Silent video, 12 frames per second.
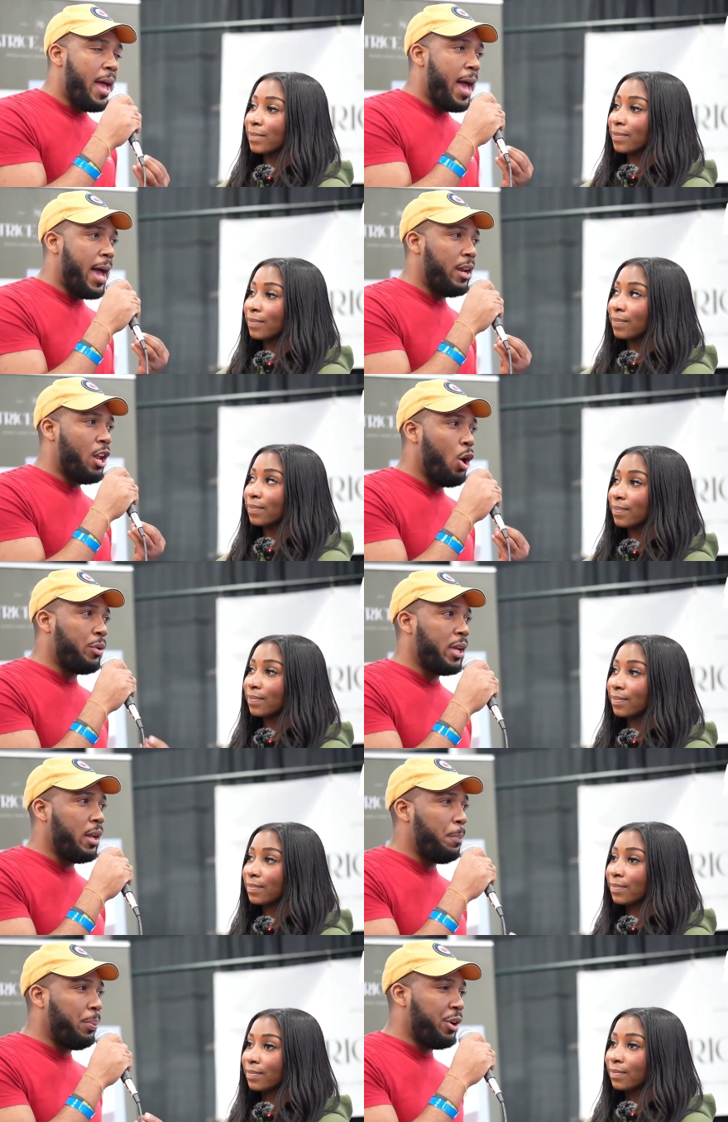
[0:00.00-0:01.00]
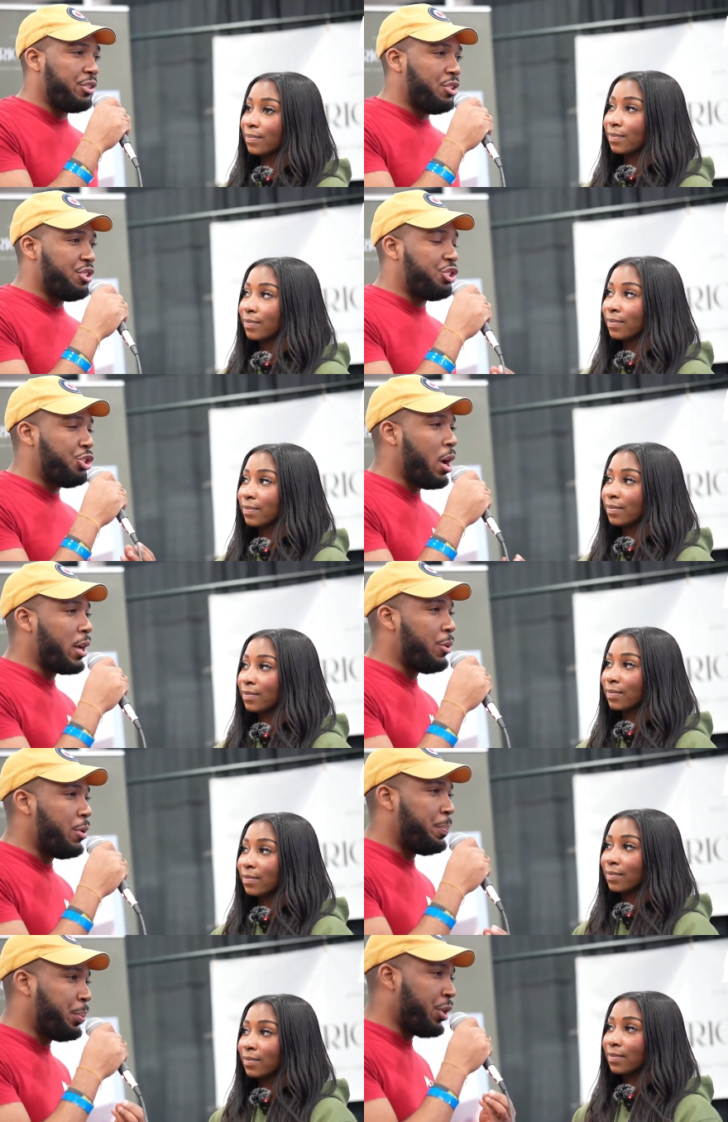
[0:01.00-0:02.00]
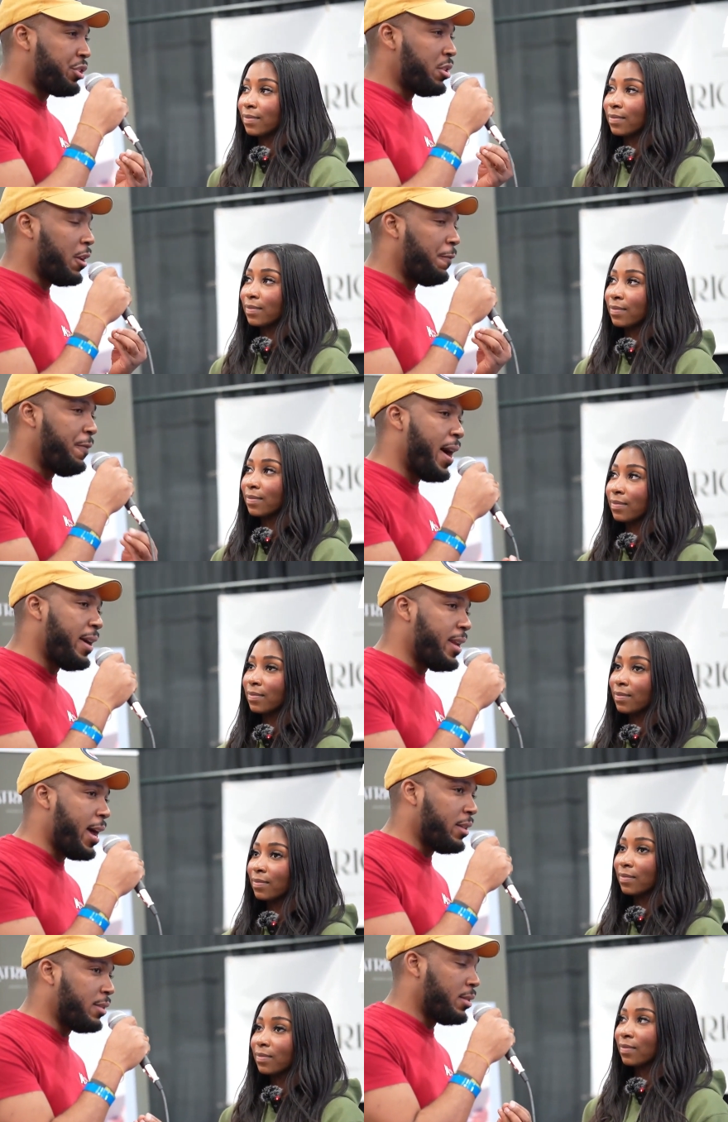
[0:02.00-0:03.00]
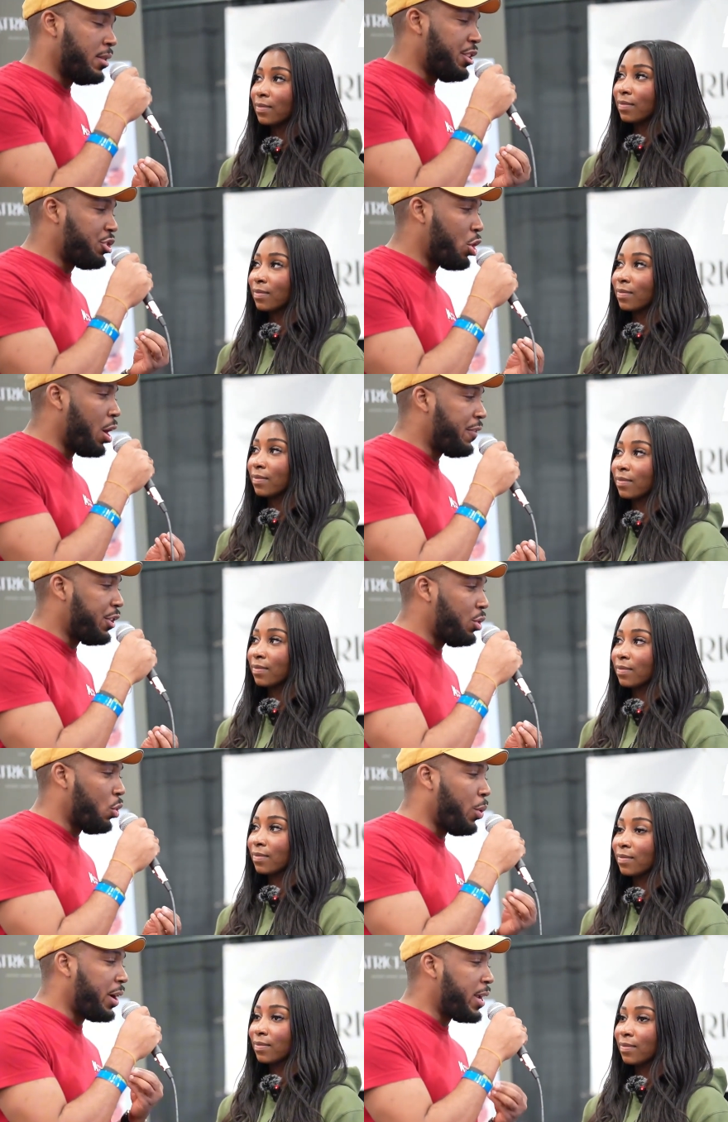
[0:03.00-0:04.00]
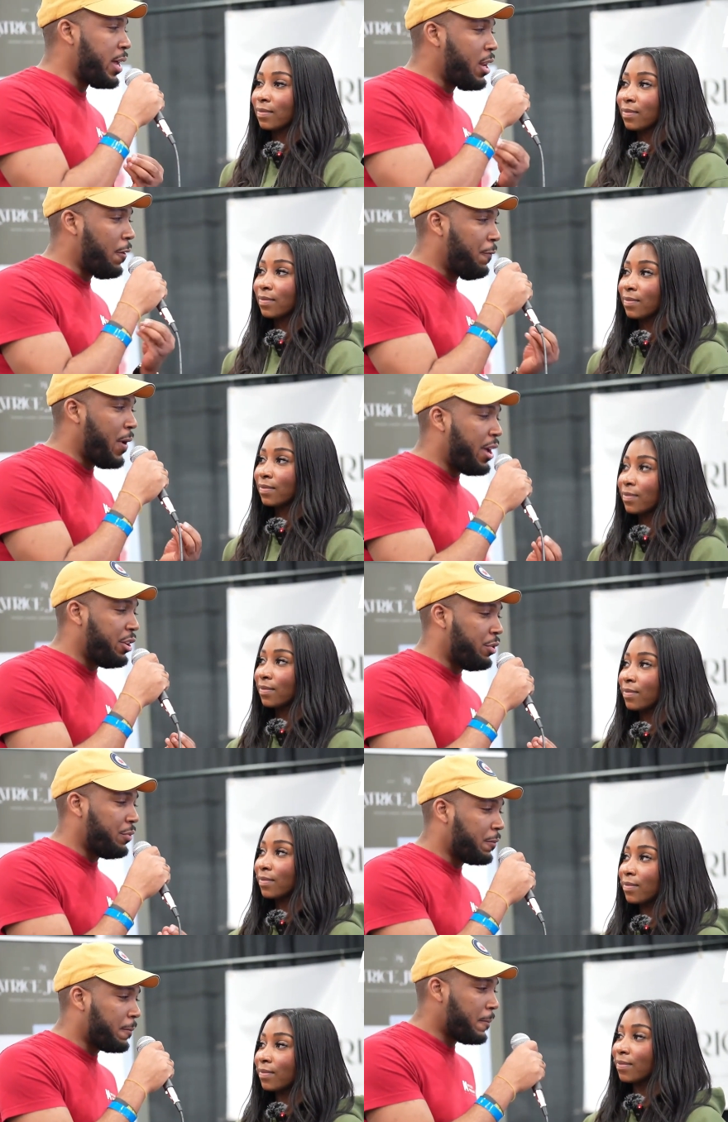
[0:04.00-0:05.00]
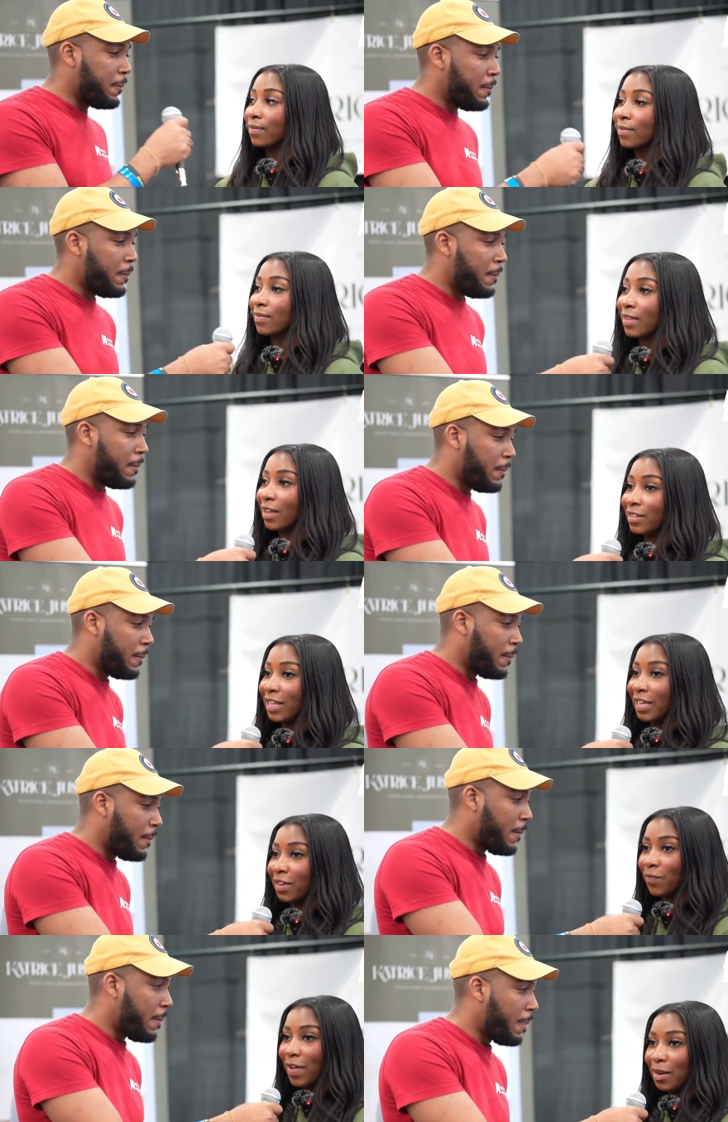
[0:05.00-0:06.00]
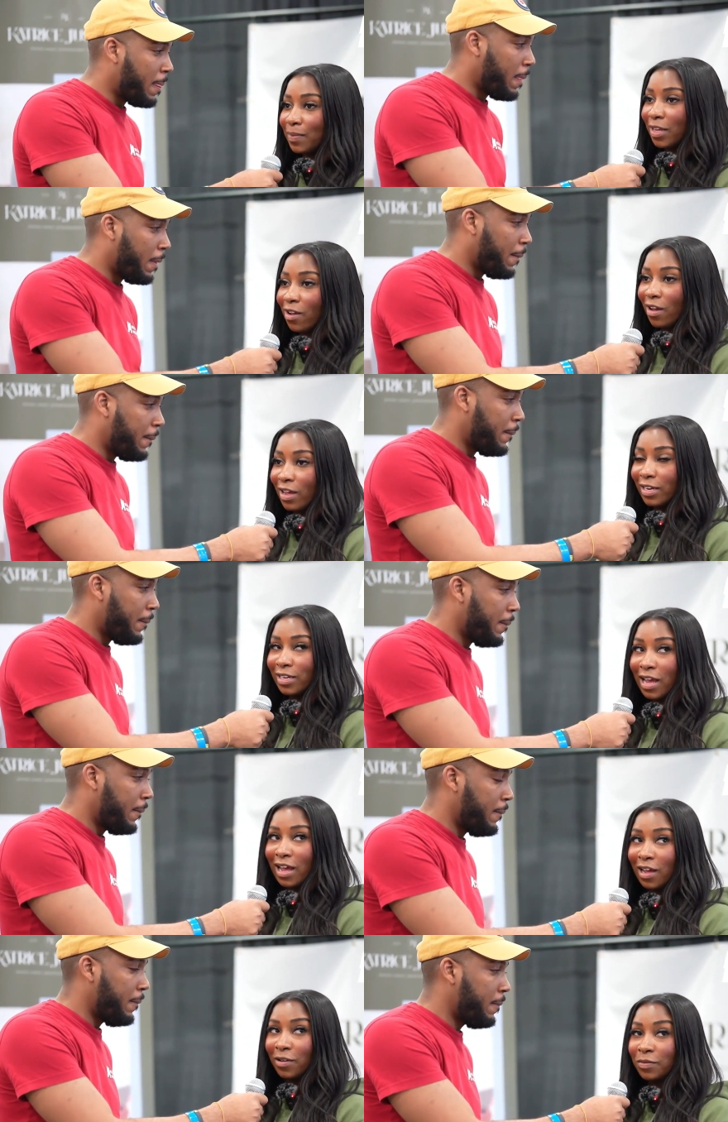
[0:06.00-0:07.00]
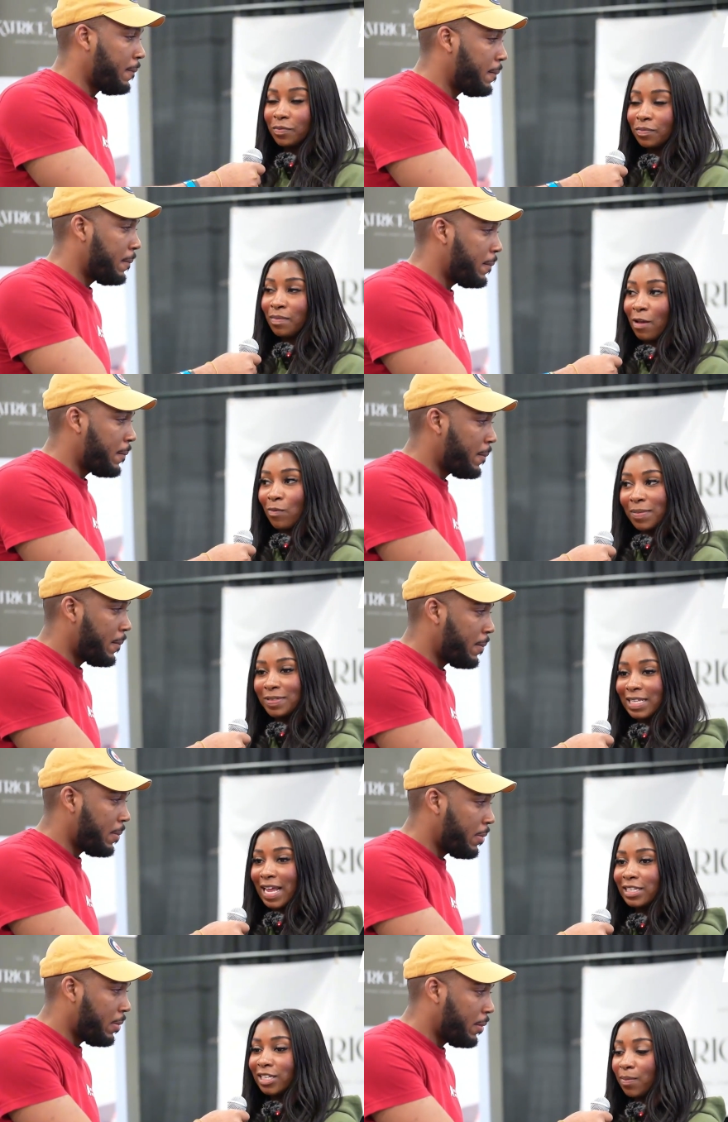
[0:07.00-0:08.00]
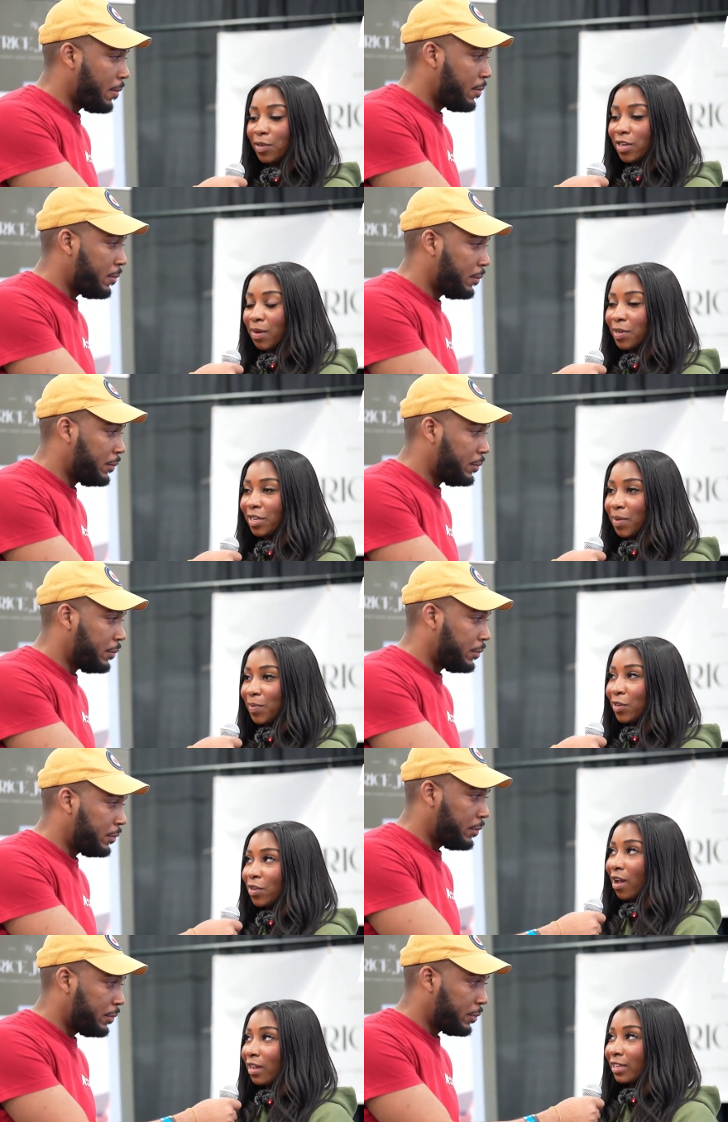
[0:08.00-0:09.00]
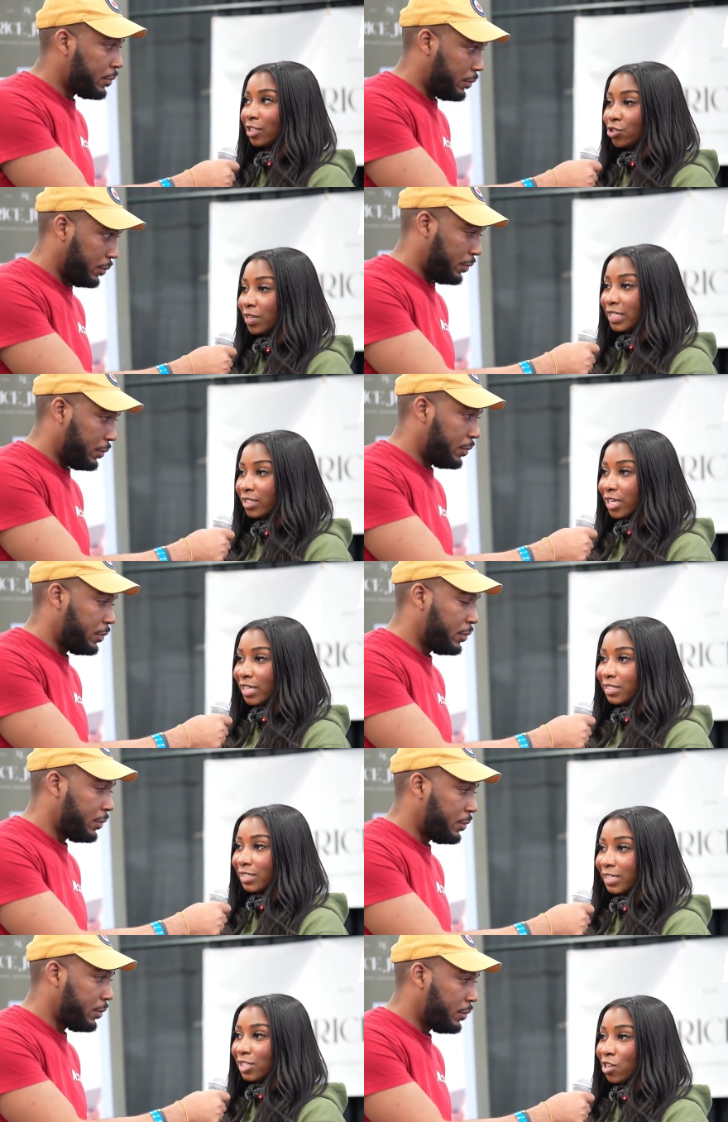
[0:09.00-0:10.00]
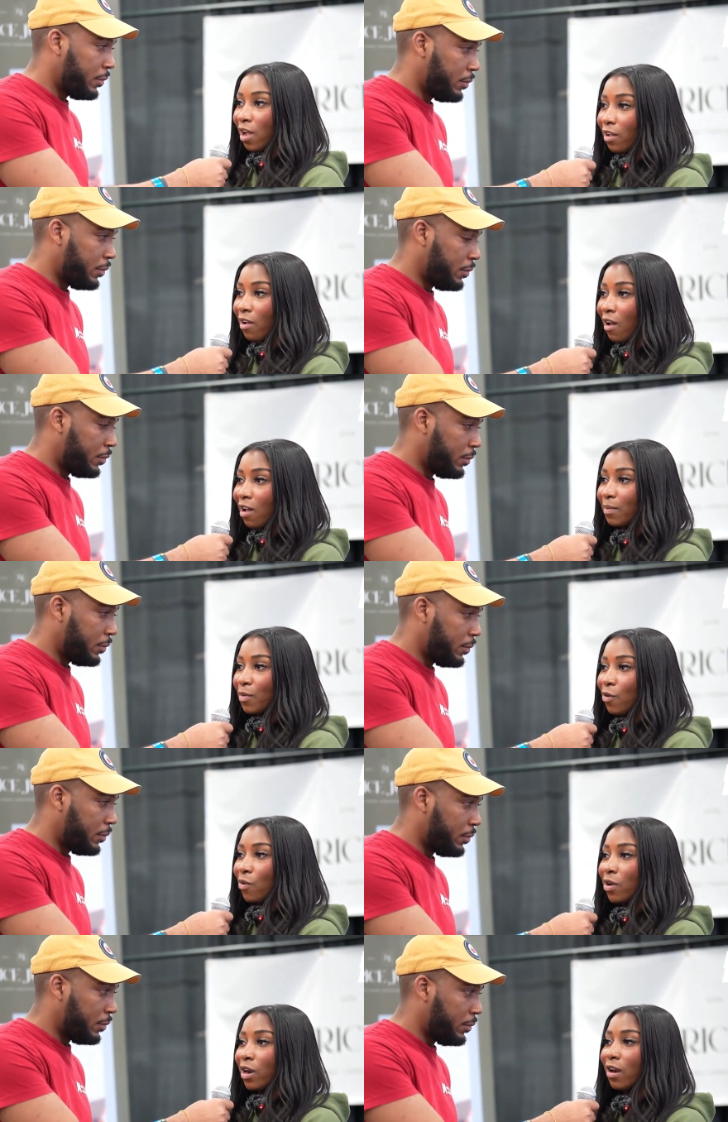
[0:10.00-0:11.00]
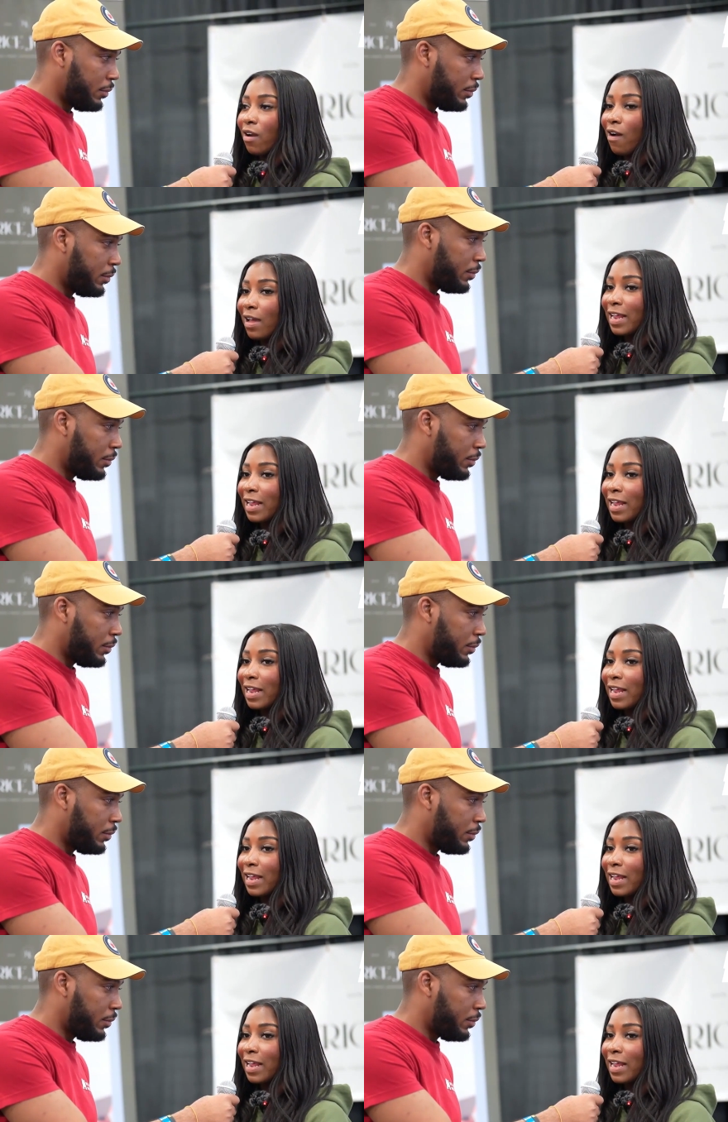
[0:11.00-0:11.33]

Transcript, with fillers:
Speaker 1: And how can persons struggling with personal finance discover you? Where can they find you?
Speaker 2: They can find me on uh, my website, www.katricejustice.com, or on